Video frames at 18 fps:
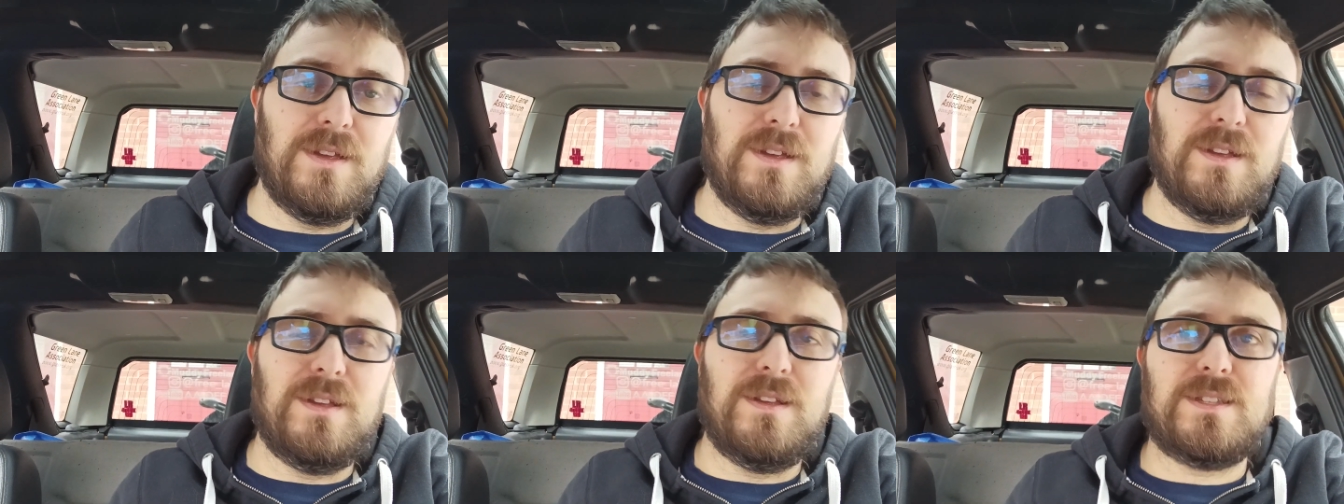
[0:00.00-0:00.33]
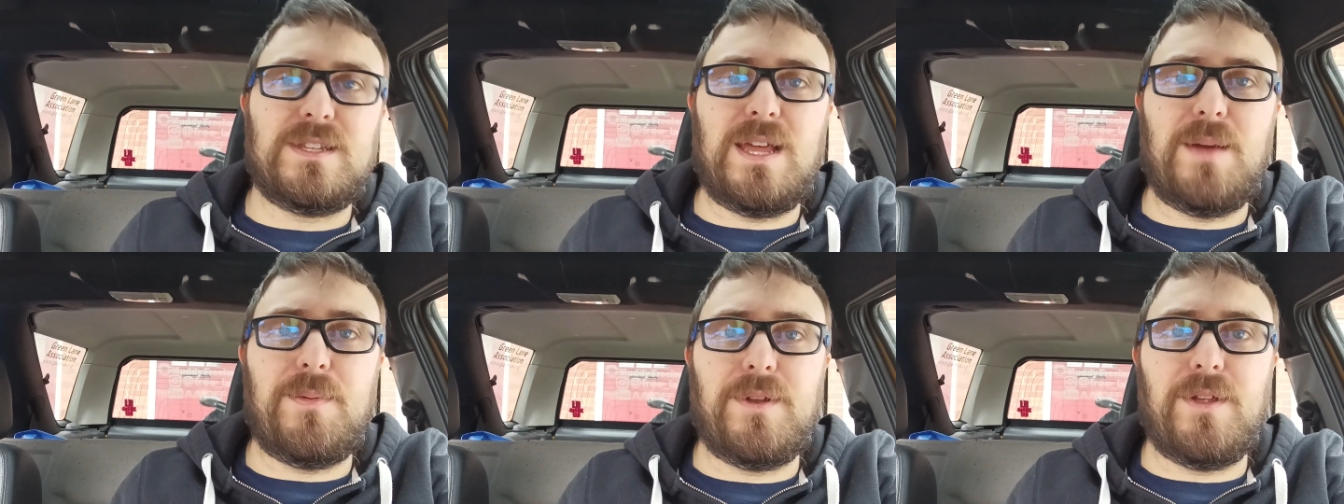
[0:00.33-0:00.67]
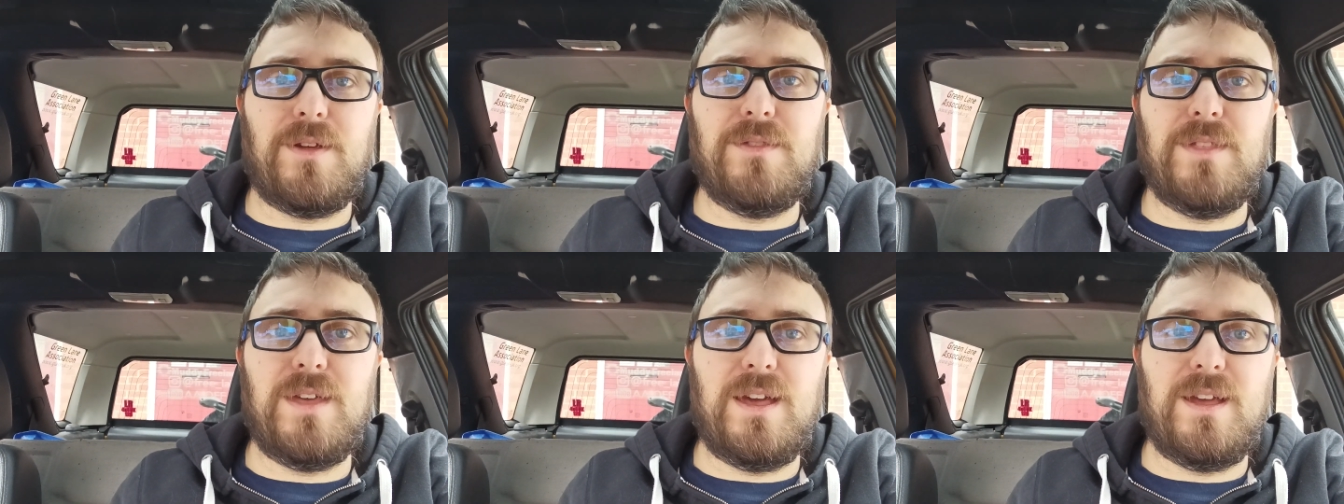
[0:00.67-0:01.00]
Slap it on
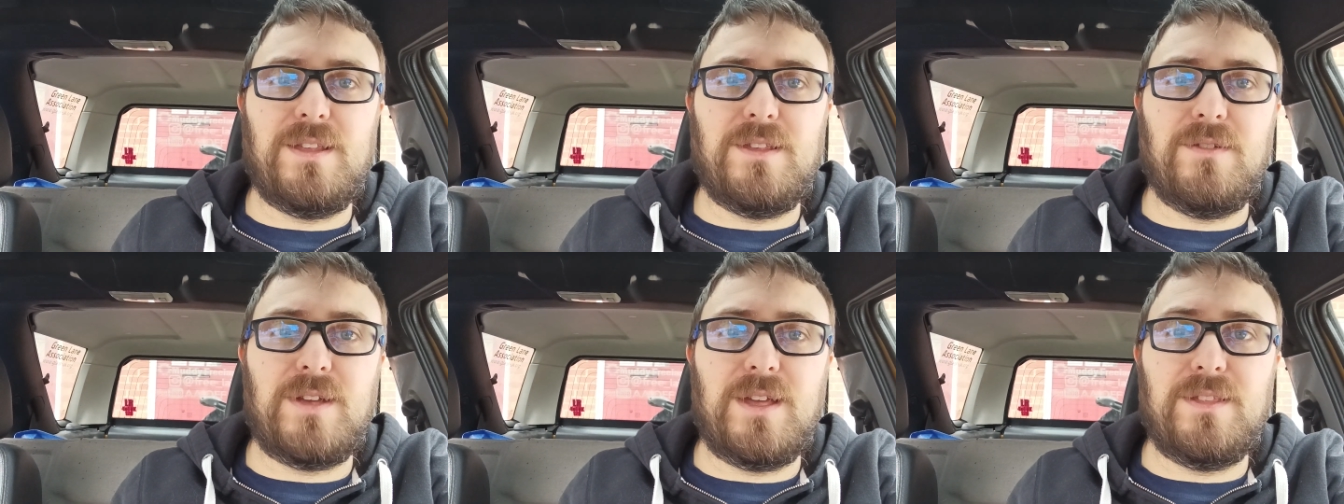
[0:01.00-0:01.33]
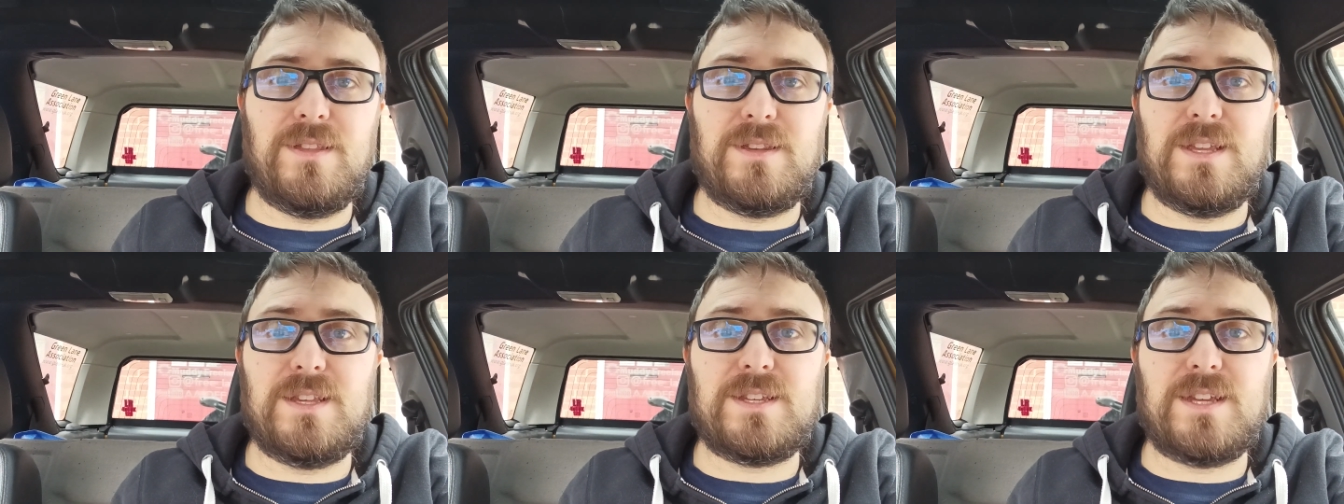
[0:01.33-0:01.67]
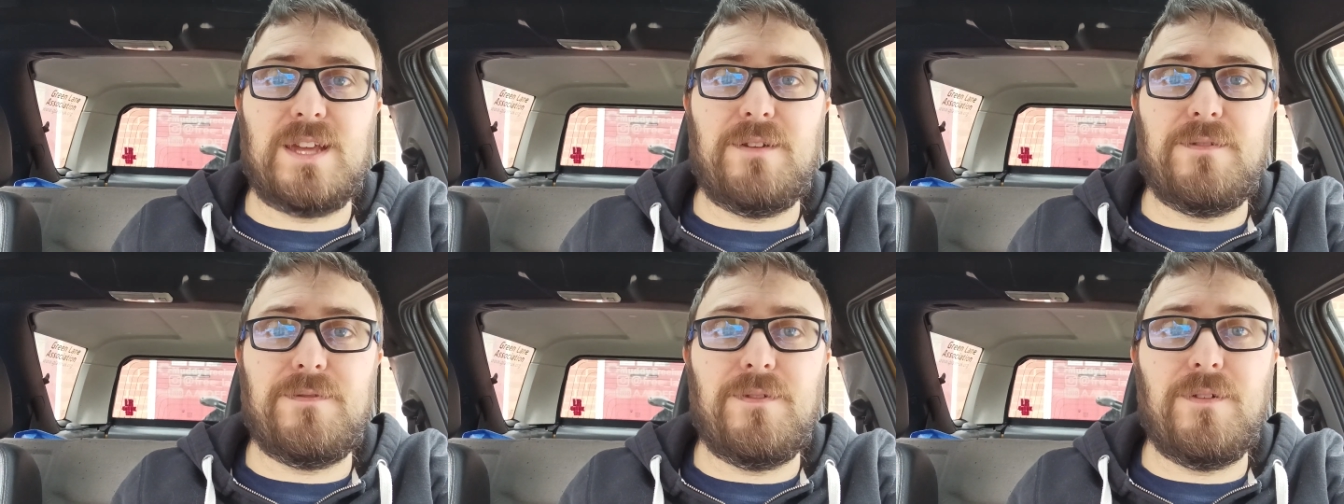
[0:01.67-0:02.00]
there and you'll get the discount
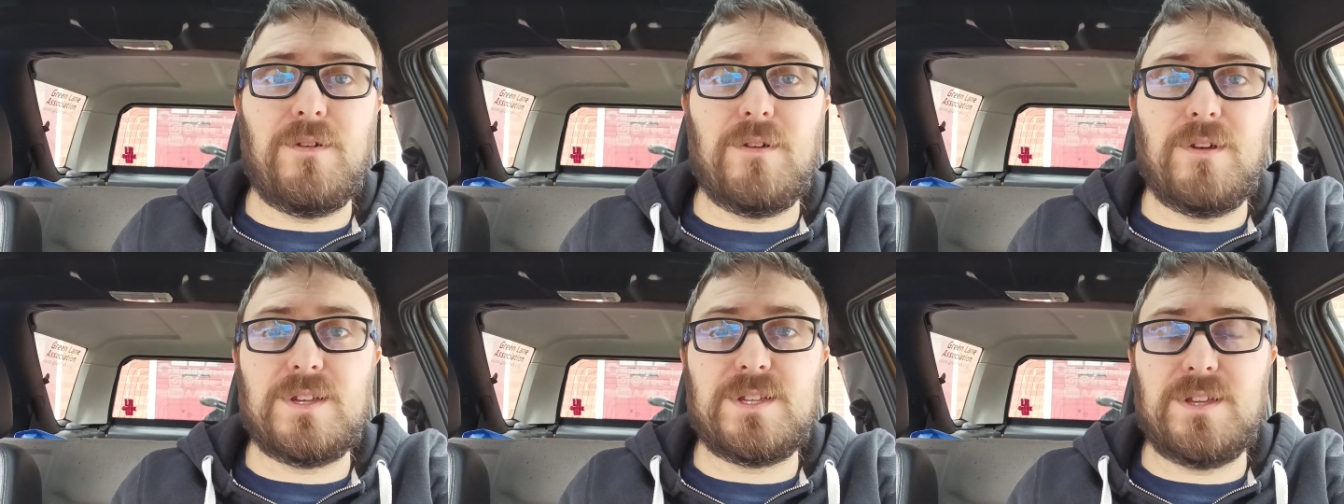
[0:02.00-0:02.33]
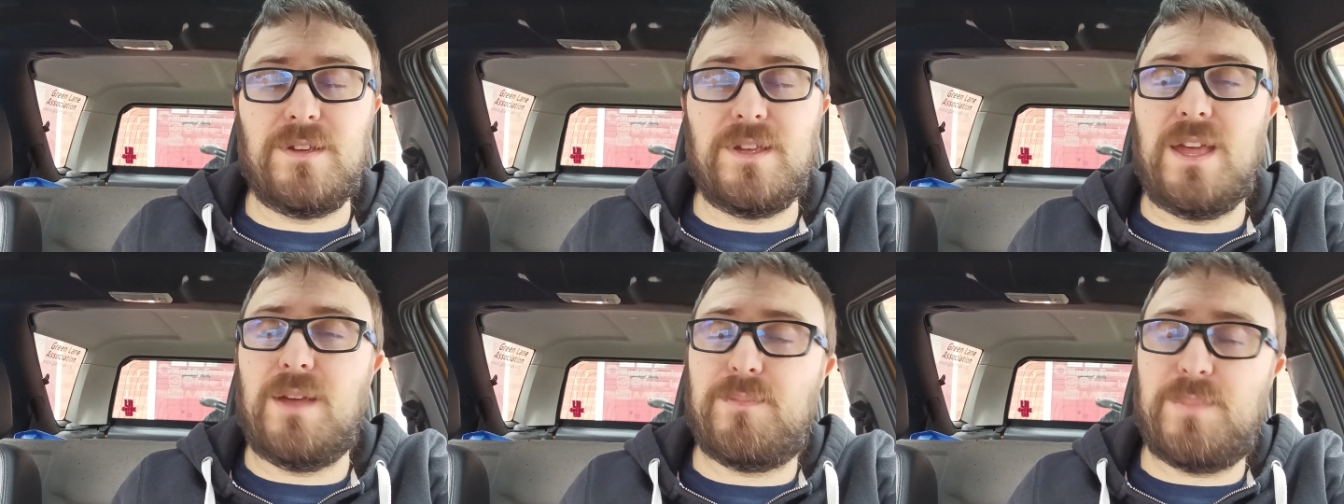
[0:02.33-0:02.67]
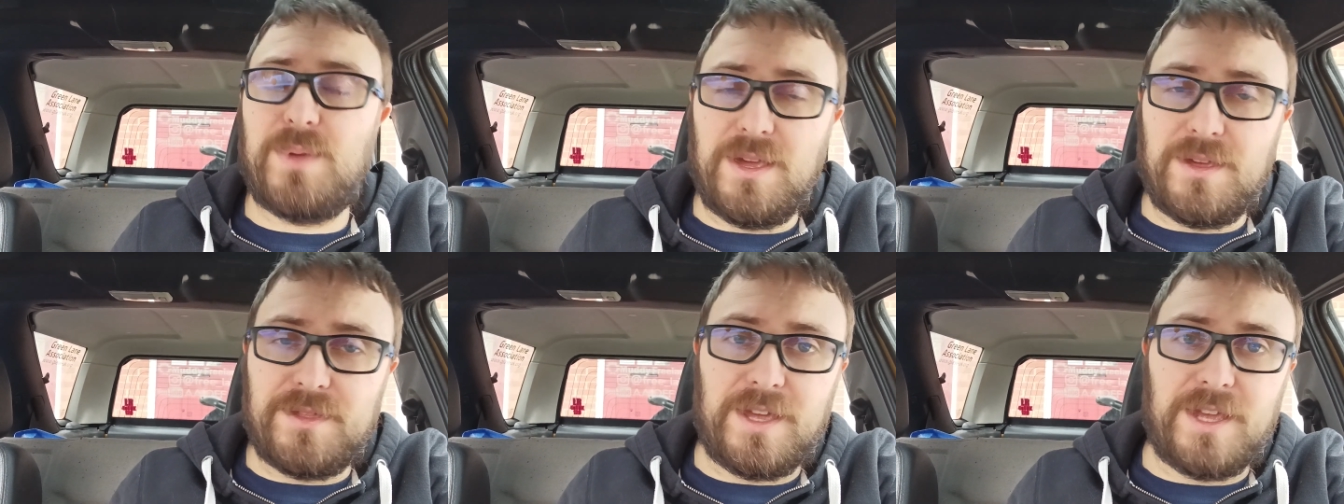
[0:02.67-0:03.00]
for it. So yeah, big
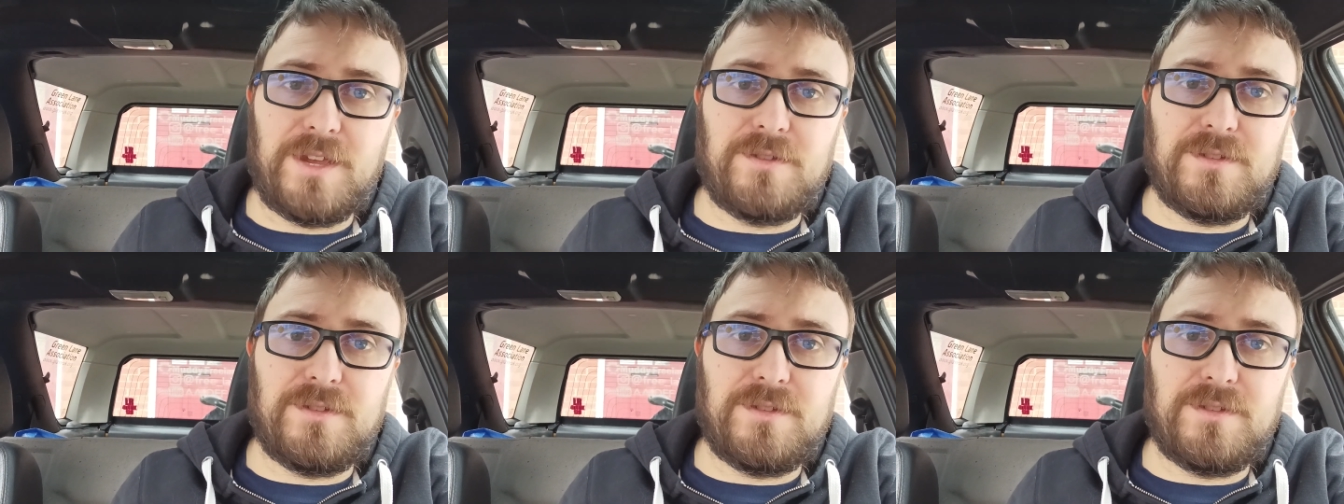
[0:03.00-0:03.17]
thank you to